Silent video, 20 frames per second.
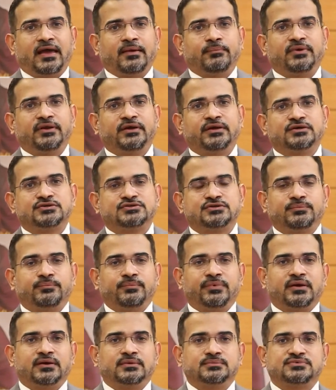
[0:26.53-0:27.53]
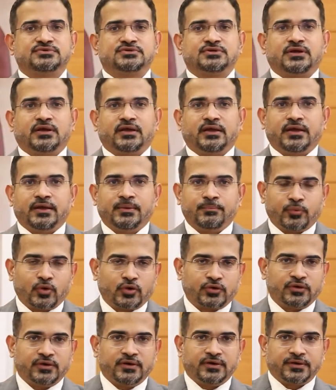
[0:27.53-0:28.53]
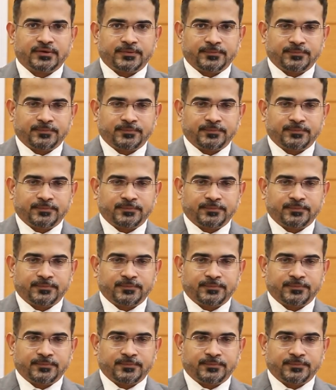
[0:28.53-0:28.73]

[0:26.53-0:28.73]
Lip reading: application becomes important?